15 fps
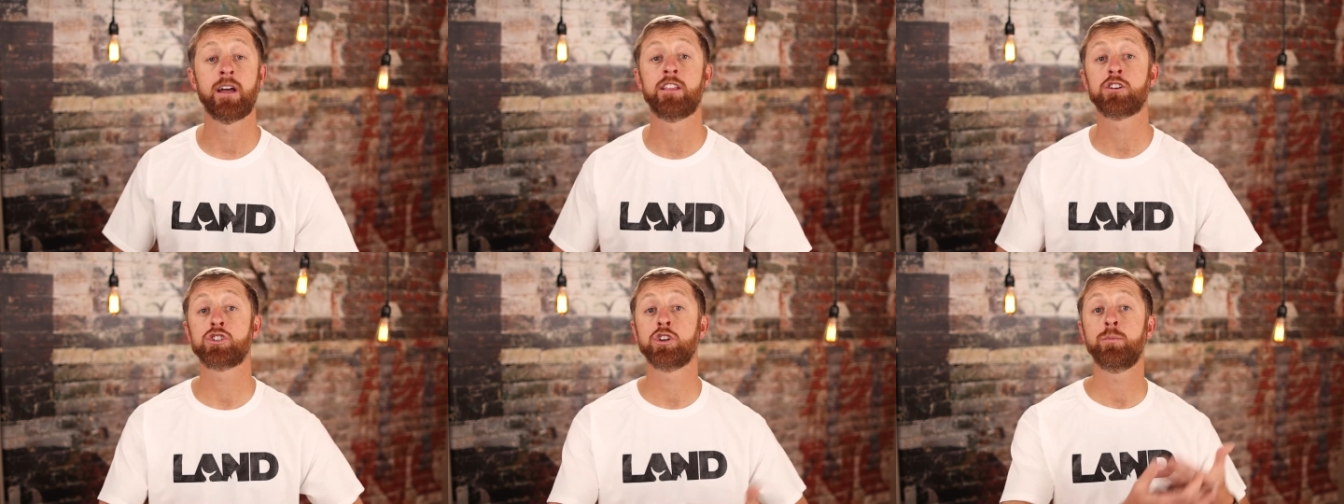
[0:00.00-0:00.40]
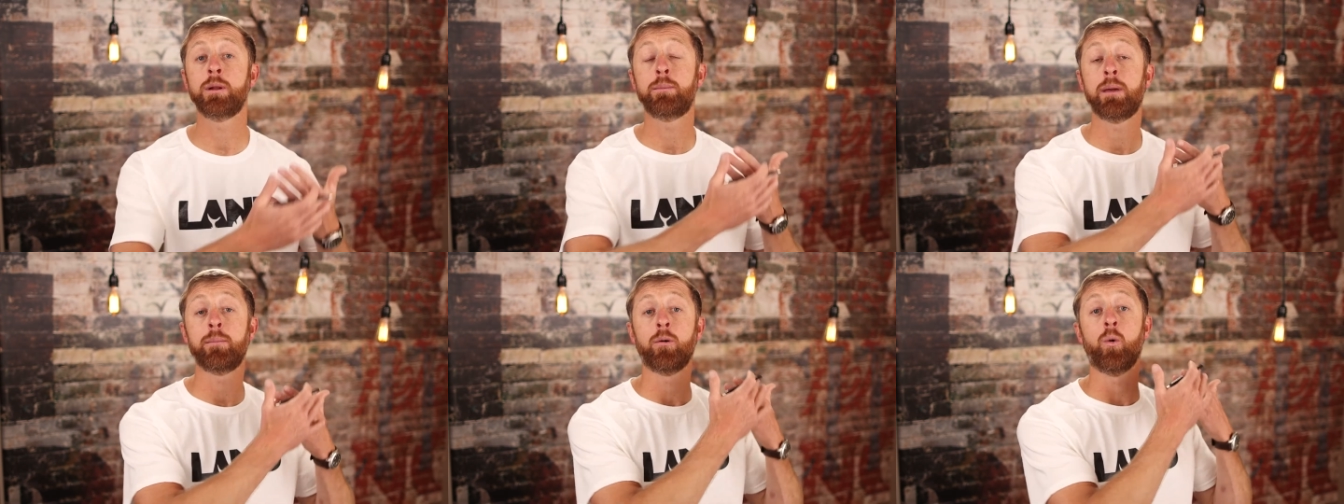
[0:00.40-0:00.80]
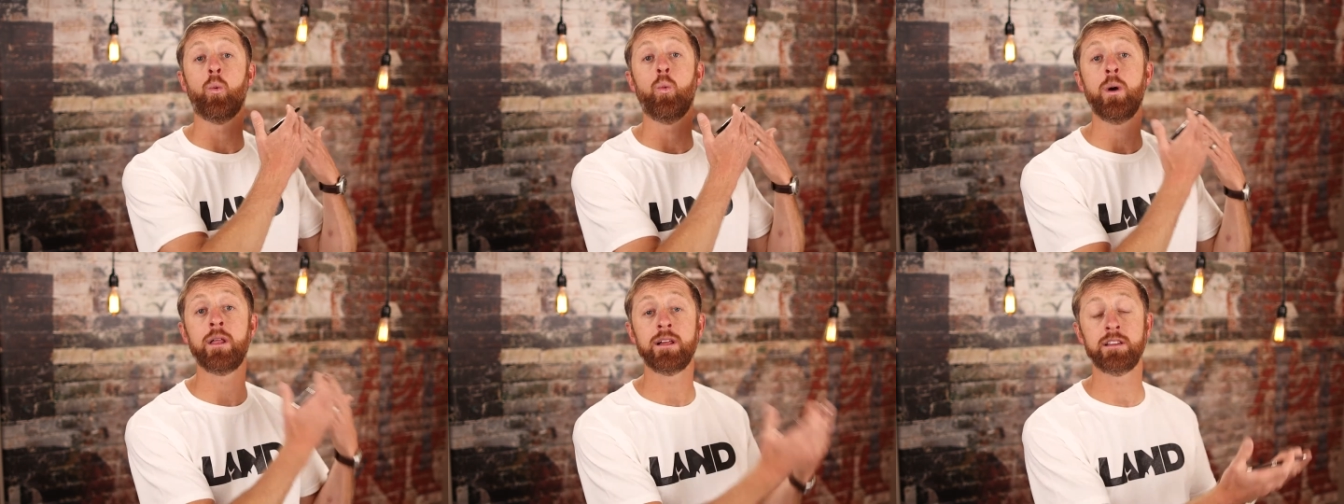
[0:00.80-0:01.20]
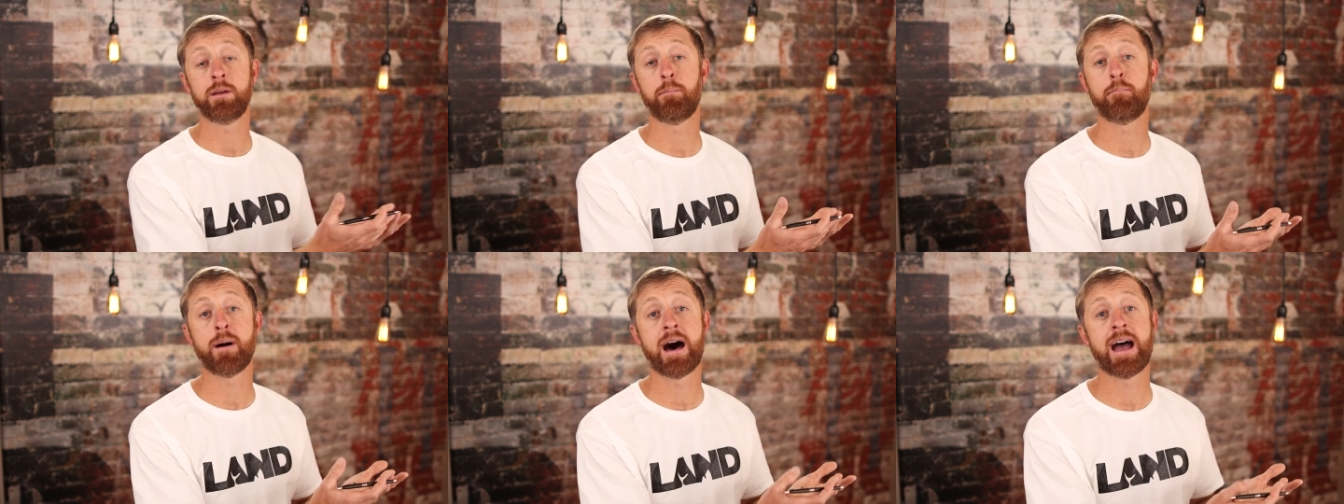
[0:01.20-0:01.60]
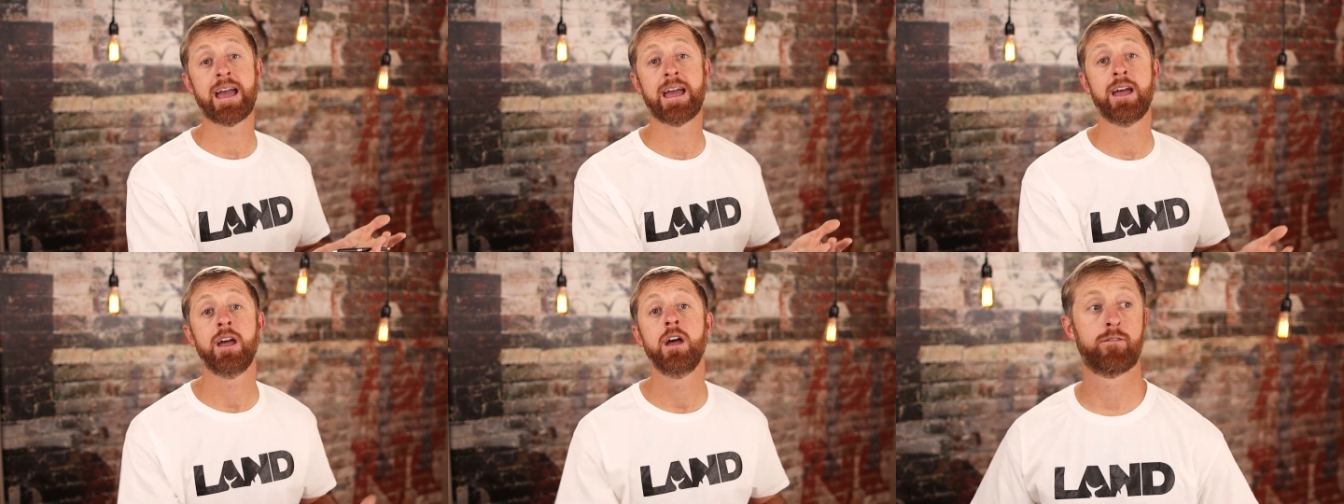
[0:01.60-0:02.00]
and there's so many people willing to buy
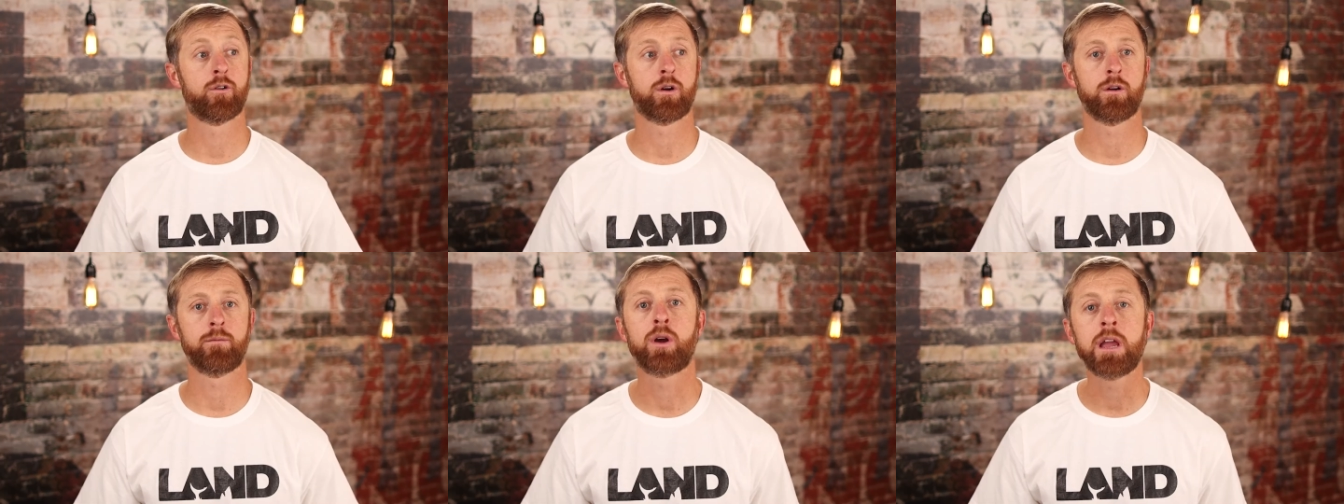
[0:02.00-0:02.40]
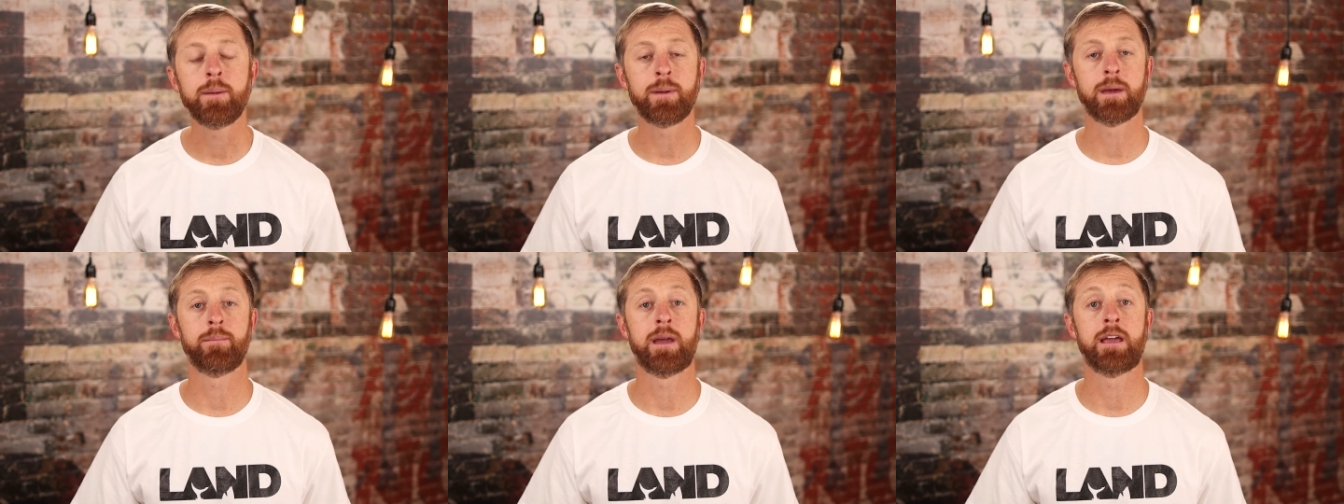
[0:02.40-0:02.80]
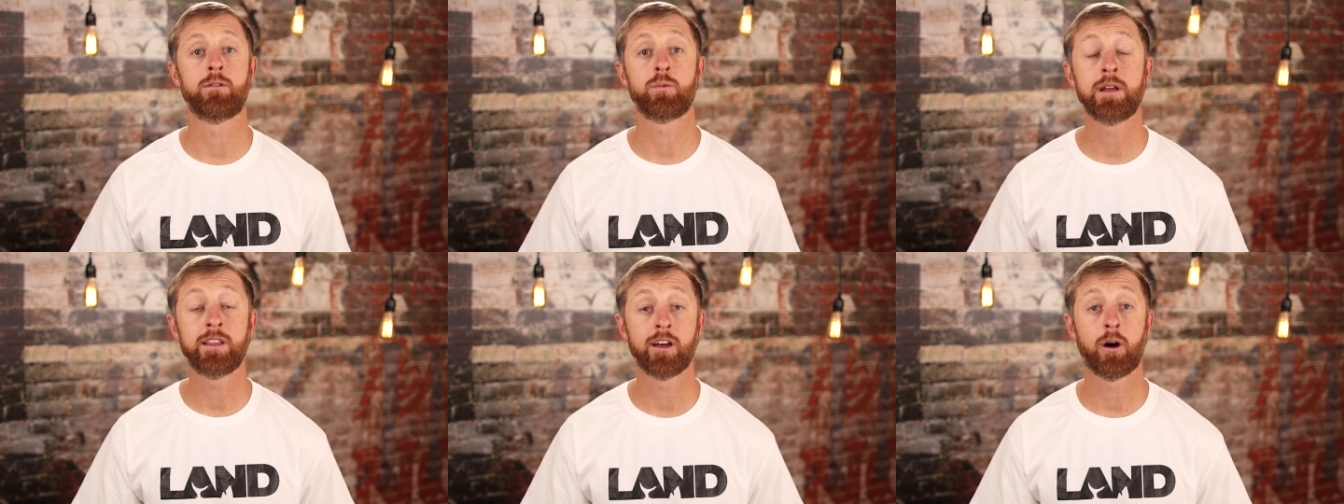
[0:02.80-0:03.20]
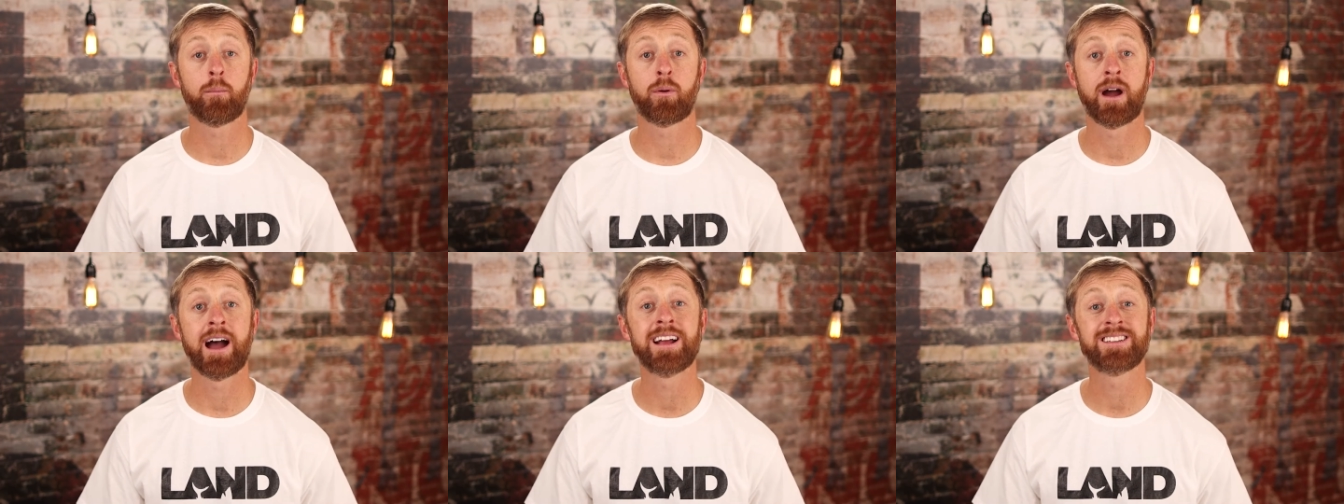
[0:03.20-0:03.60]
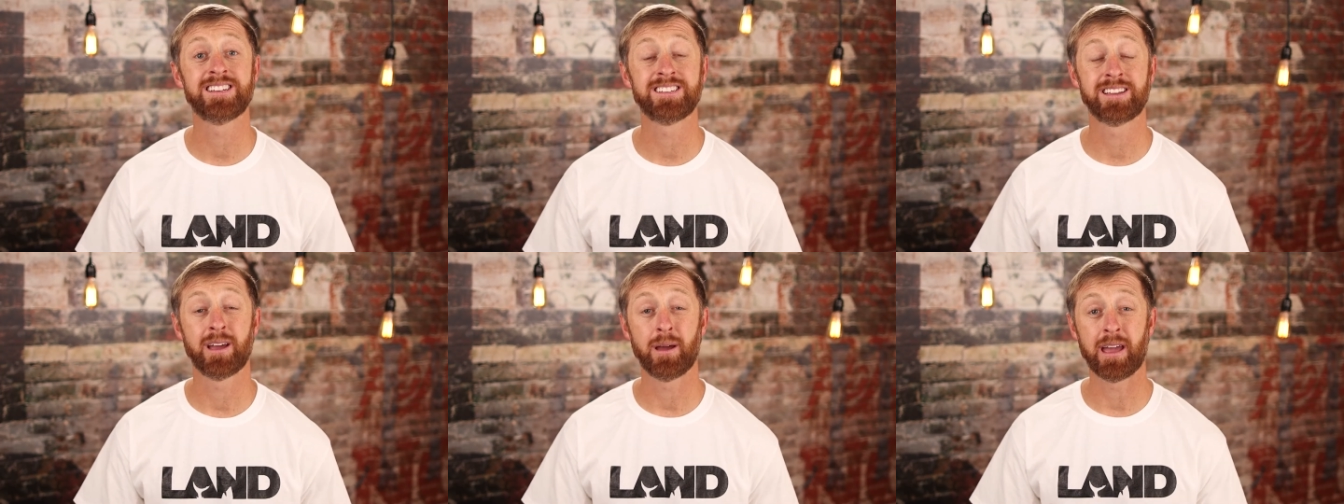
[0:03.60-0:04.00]
it for premium and retail
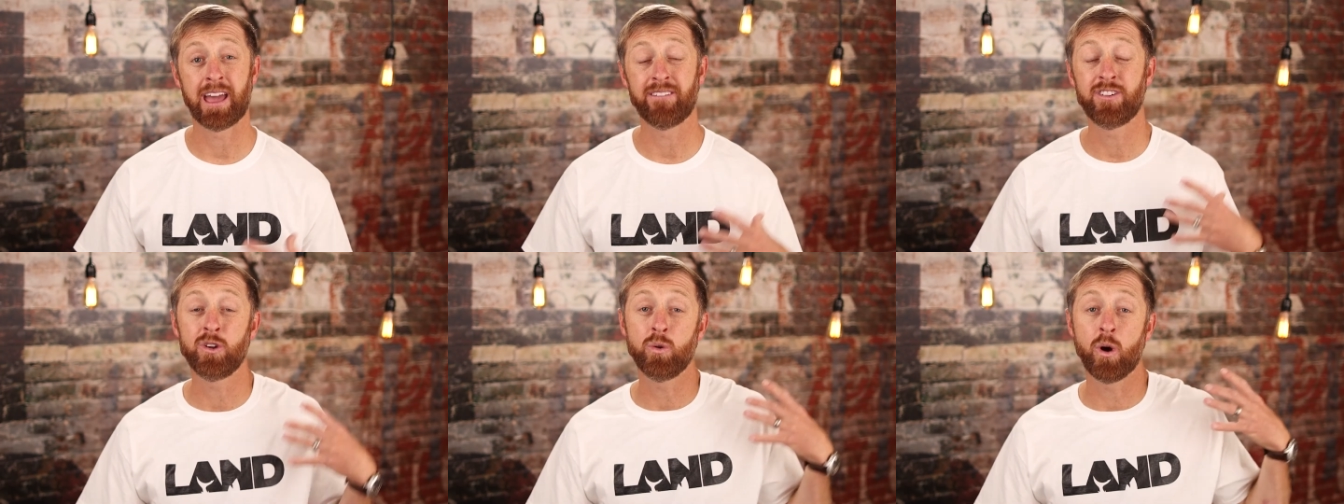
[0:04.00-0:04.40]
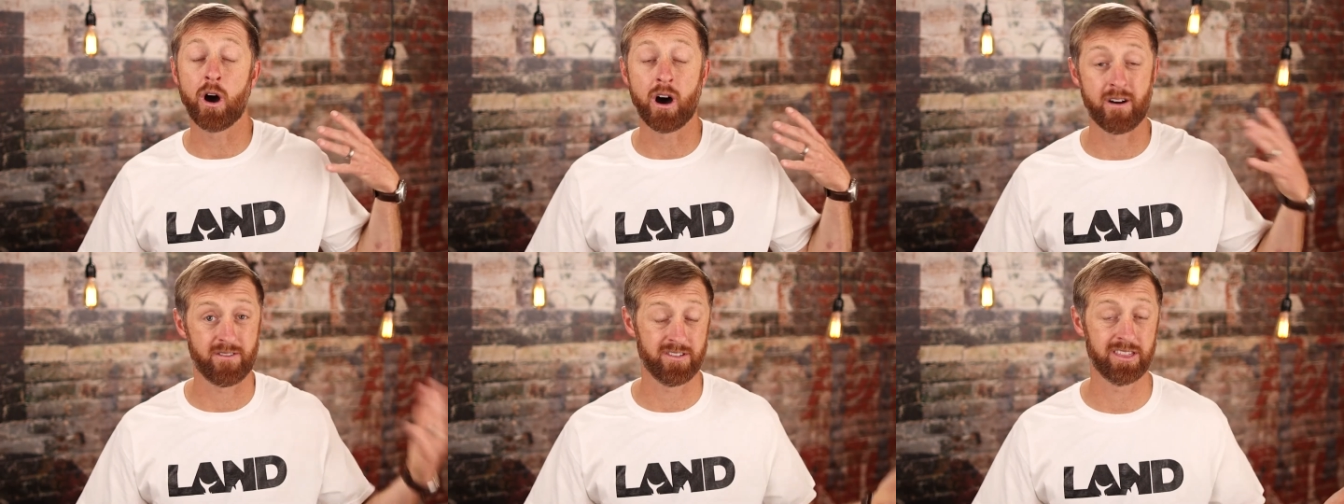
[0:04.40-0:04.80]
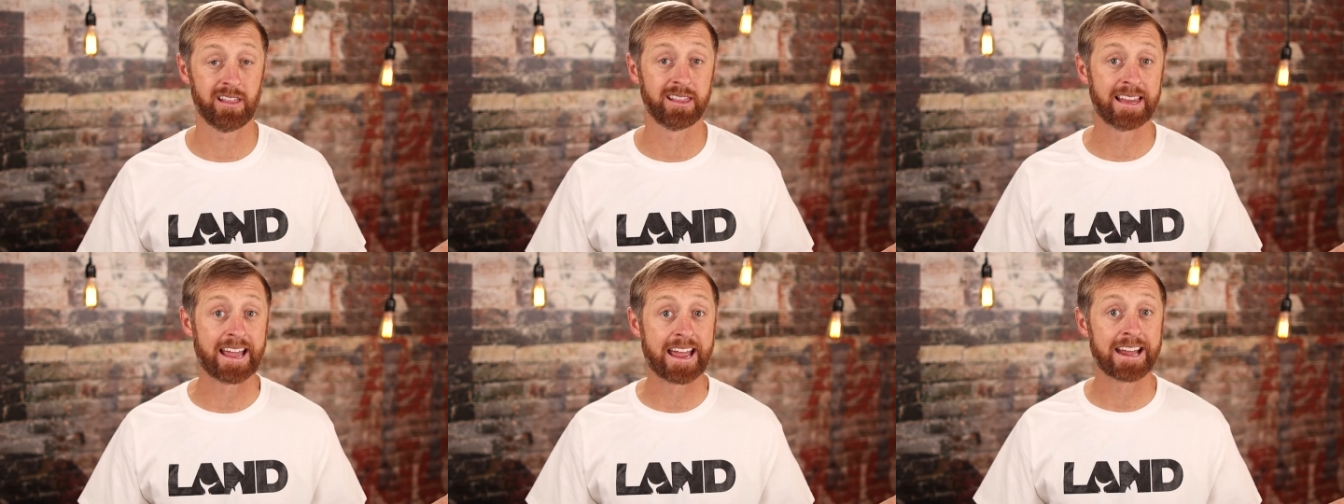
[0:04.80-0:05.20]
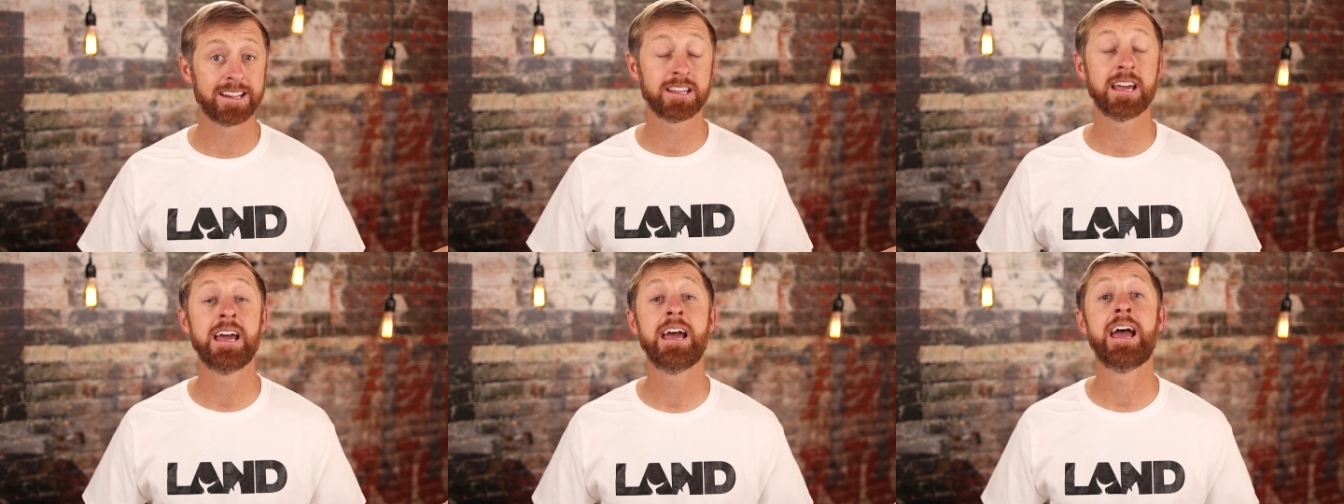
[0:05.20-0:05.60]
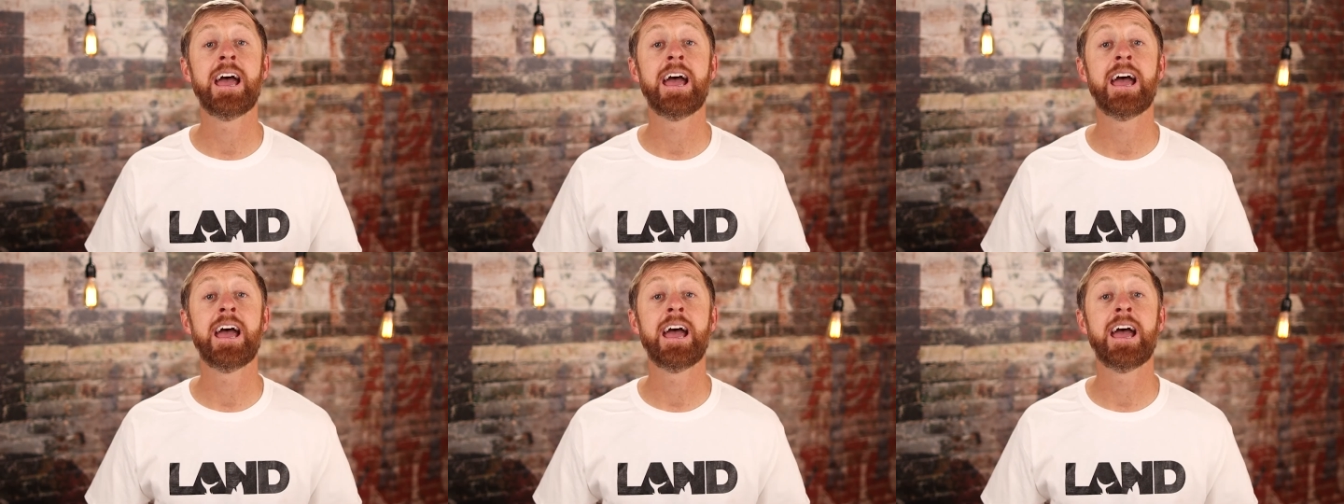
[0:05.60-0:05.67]
prices if you offer the land